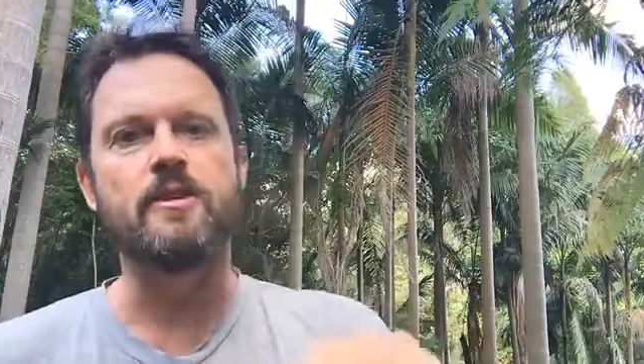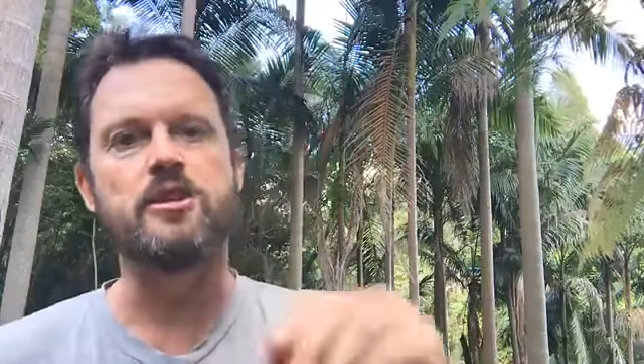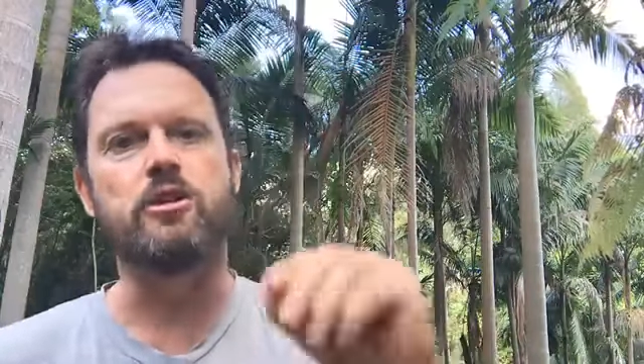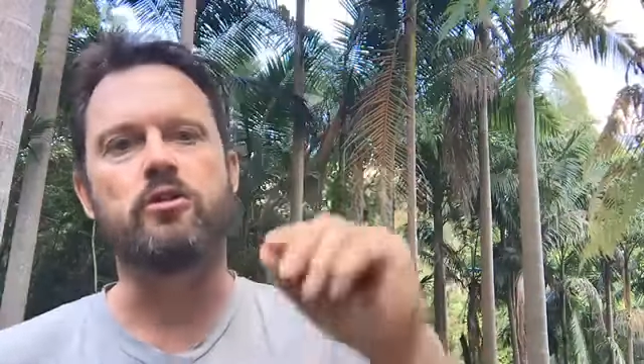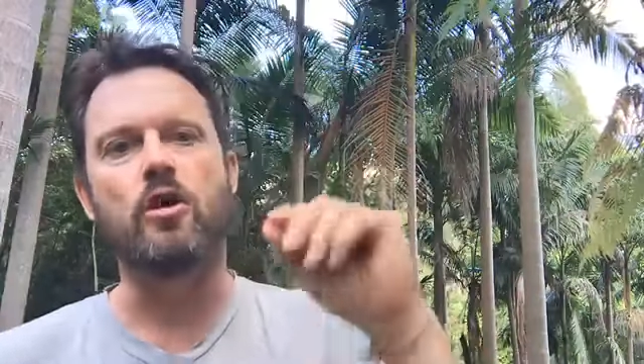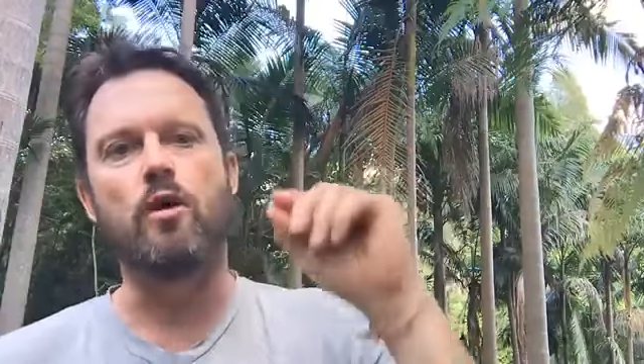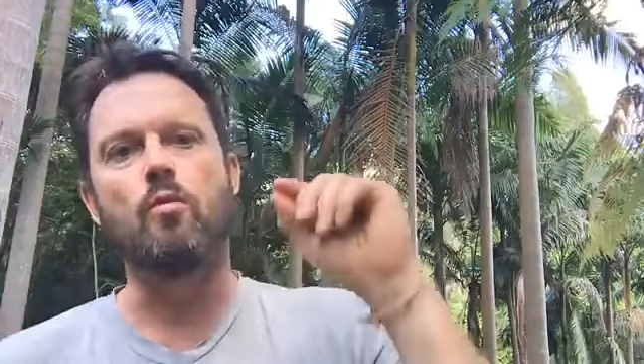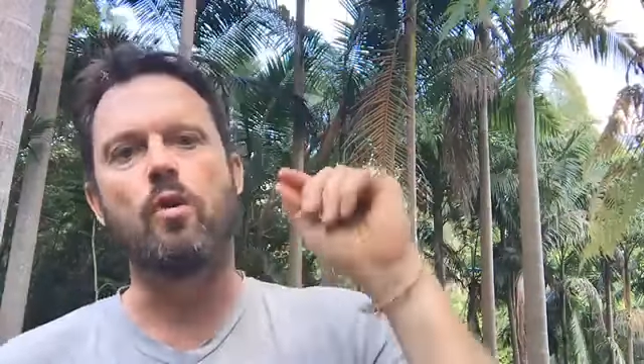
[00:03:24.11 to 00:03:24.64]
you
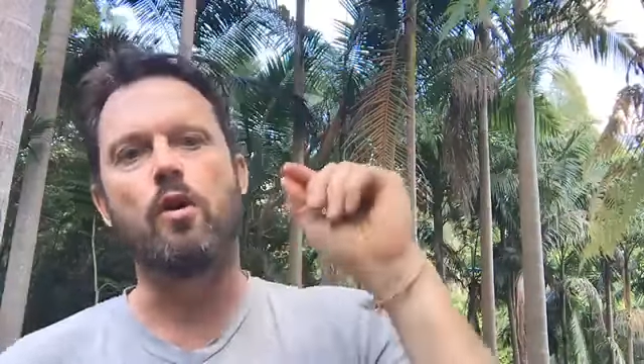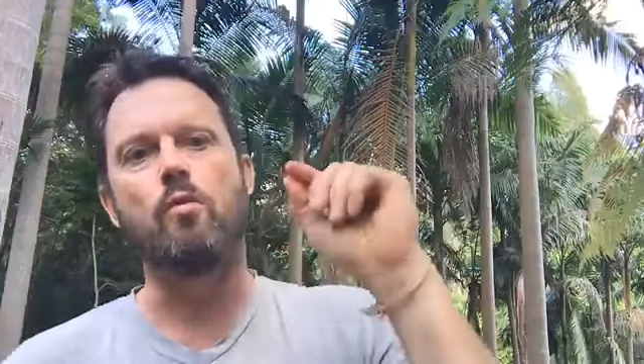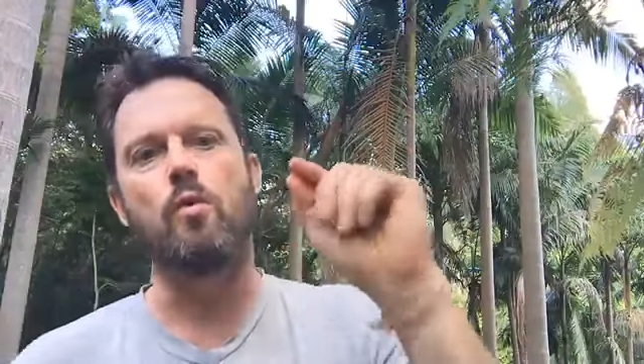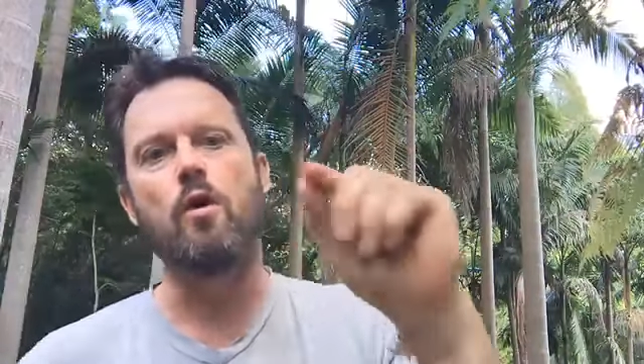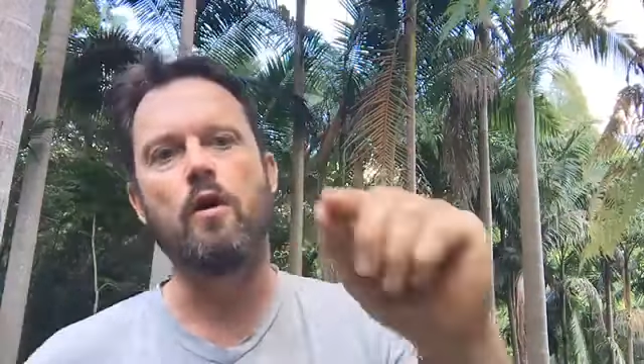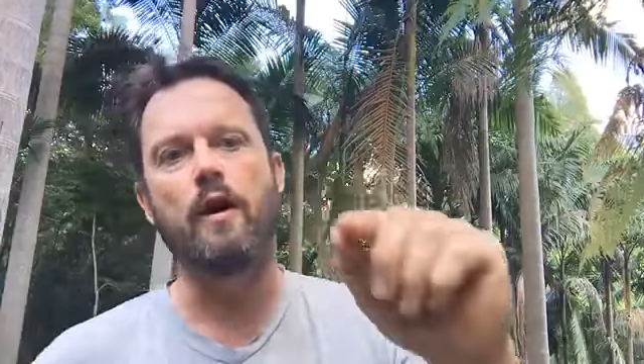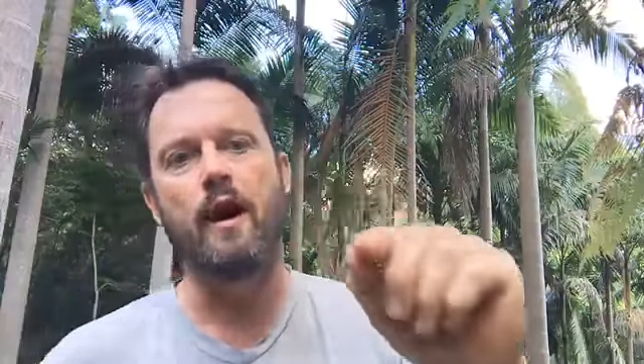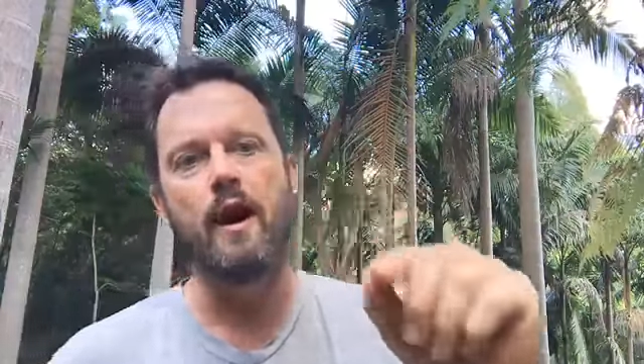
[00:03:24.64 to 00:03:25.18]
don't want to
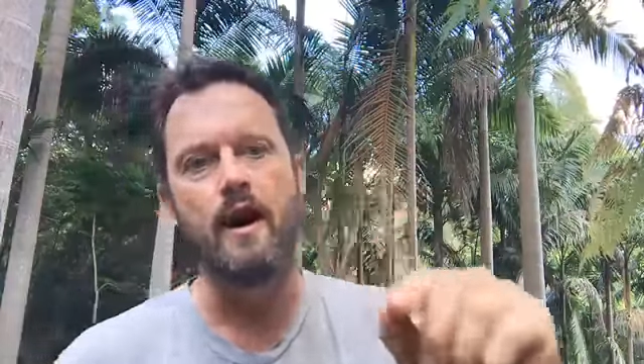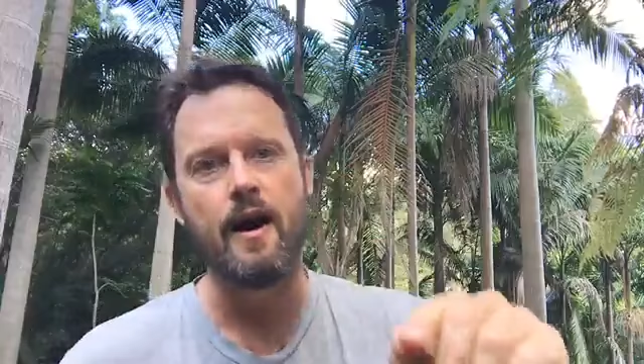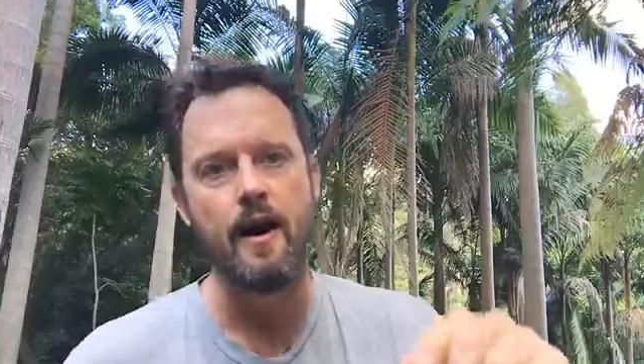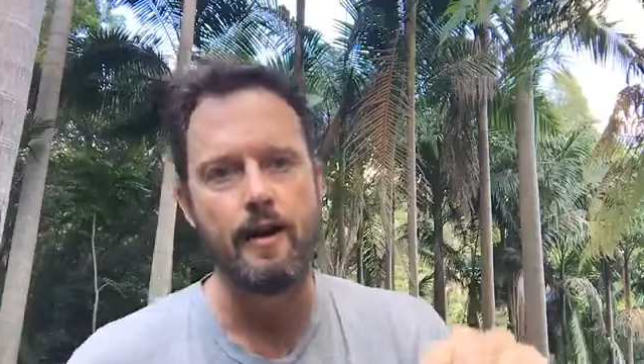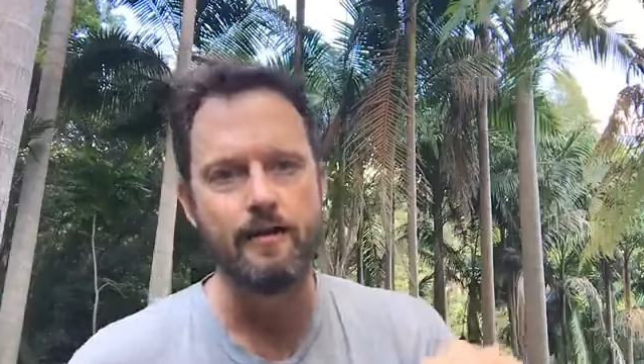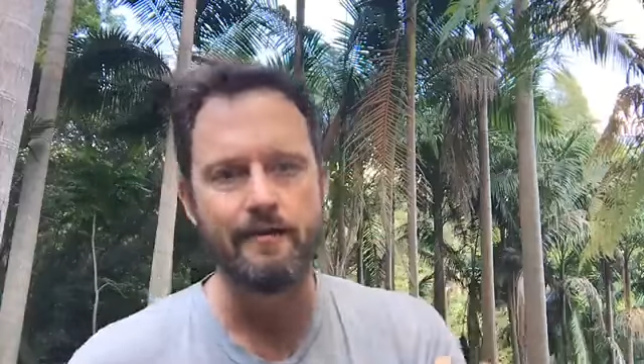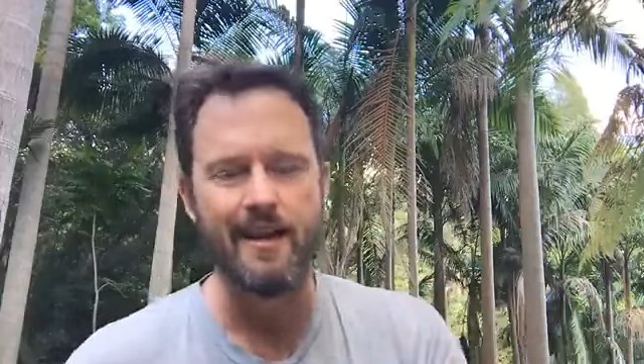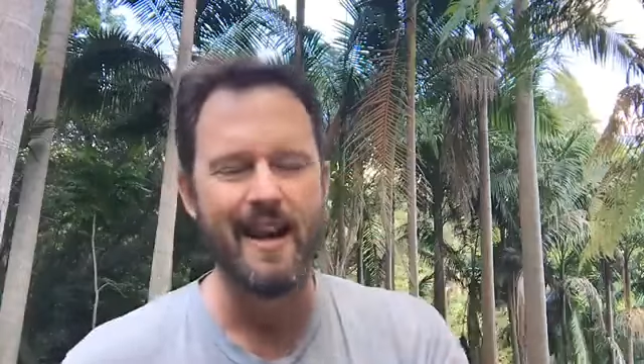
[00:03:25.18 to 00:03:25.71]
work
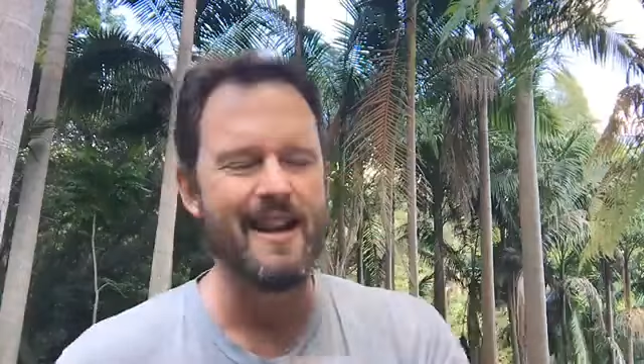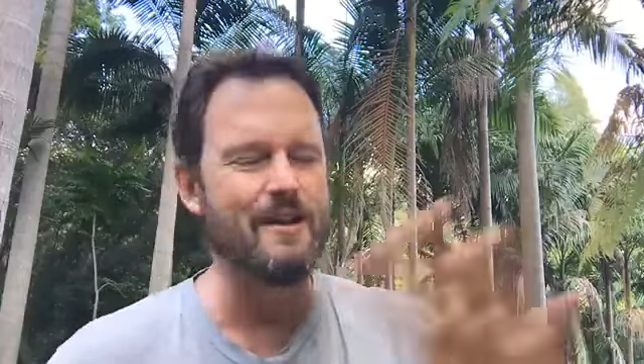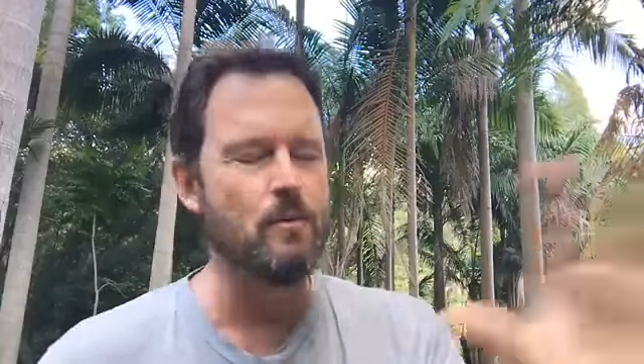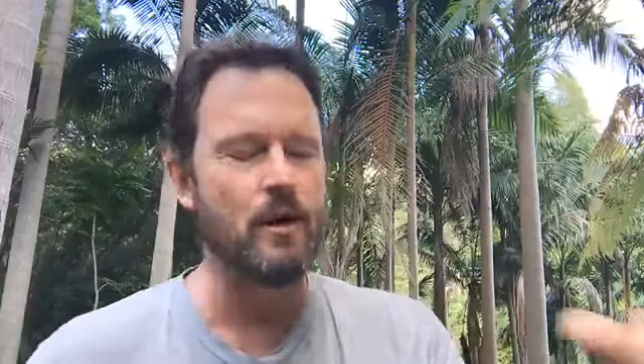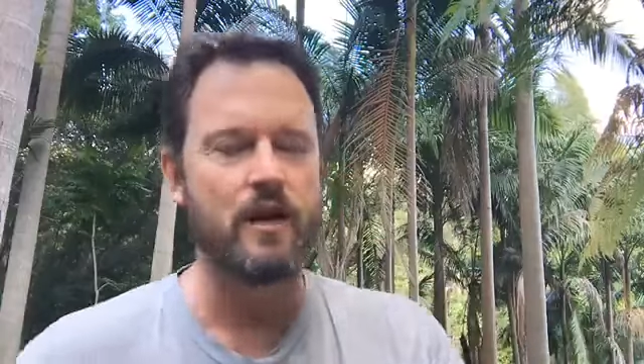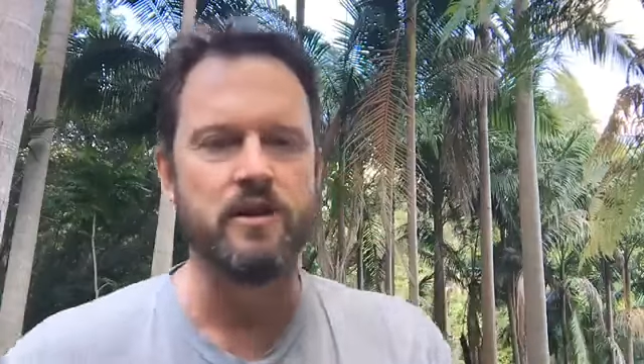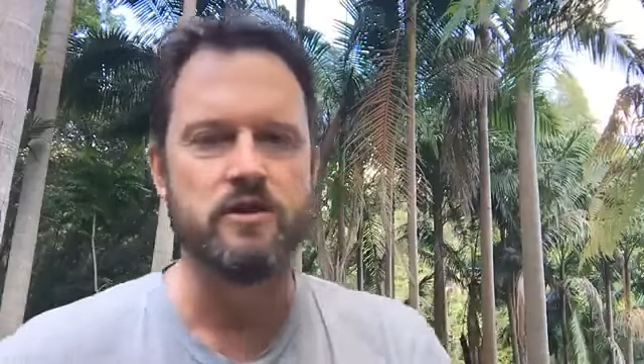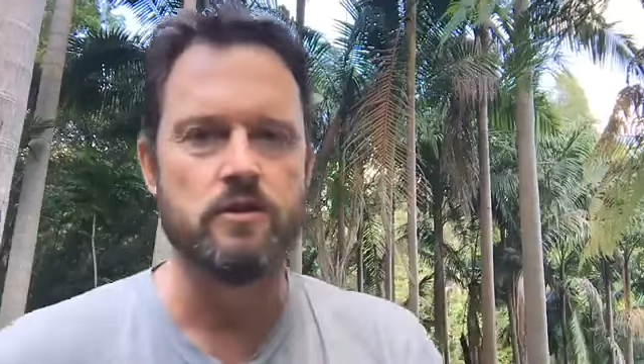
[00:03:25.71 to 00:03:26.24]
hard,
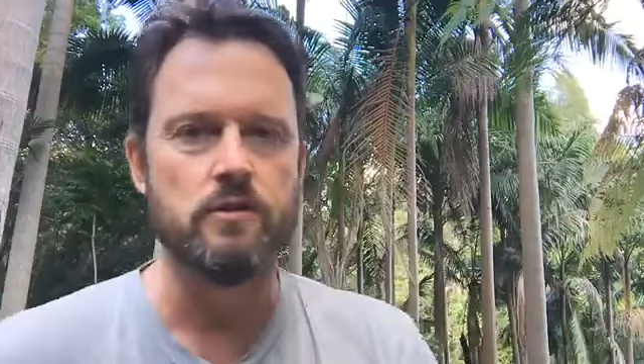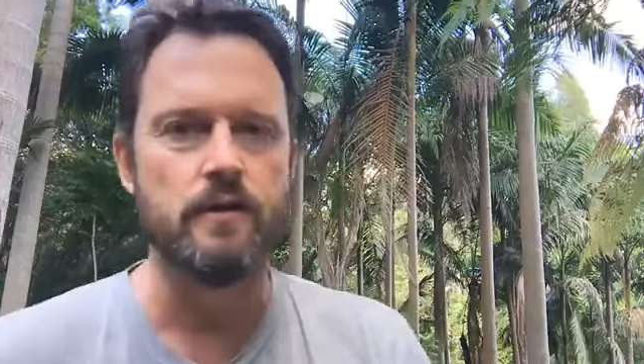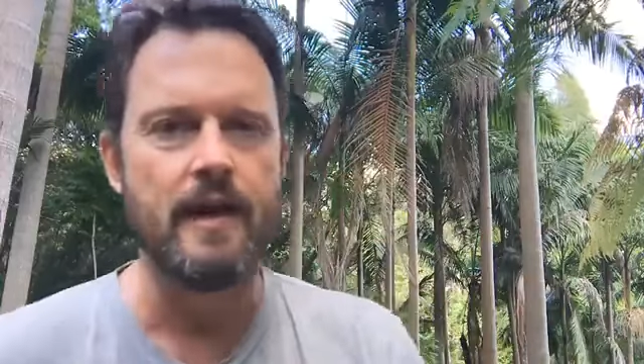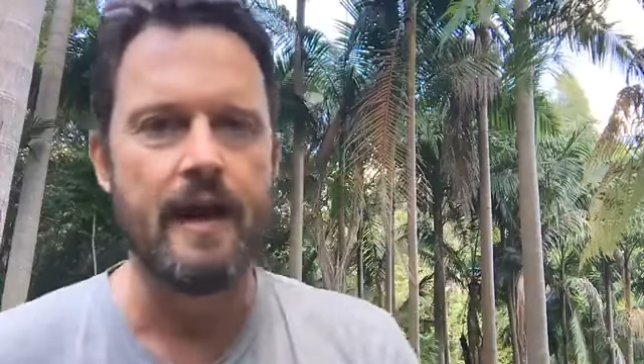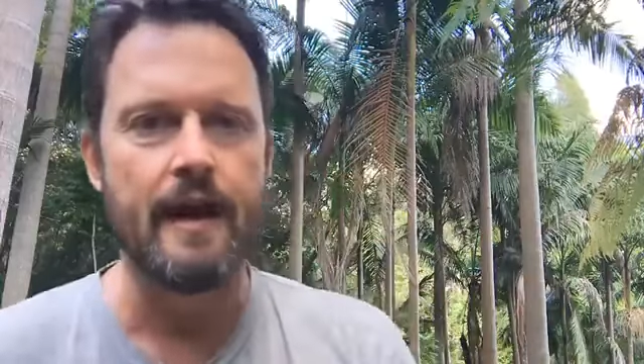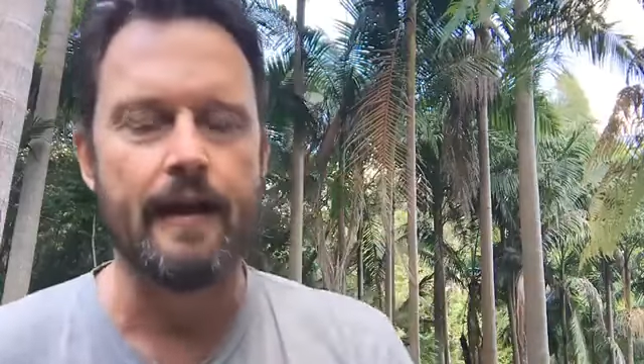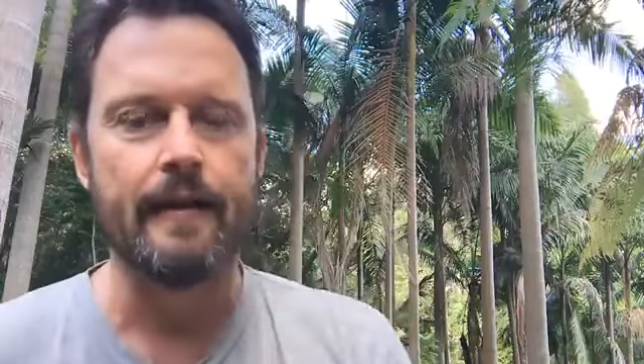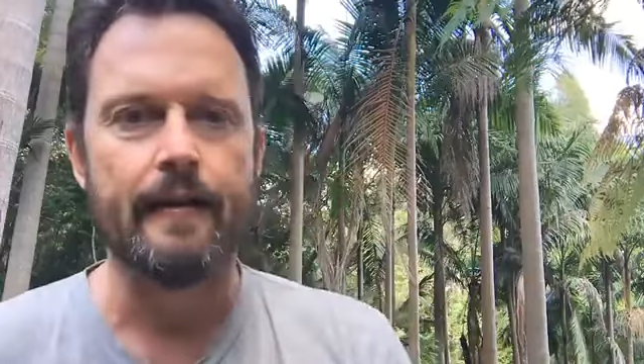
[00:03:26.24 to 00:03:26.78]
anyone can do
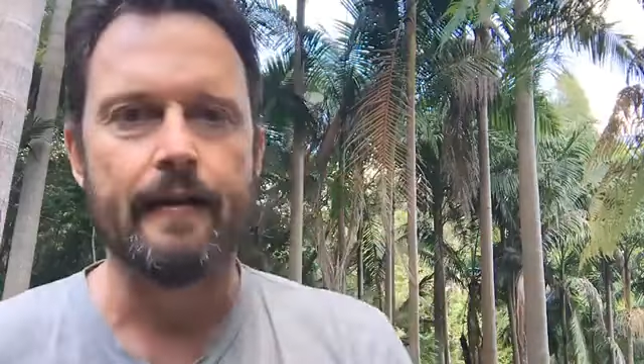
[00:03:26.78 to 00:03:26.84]
that.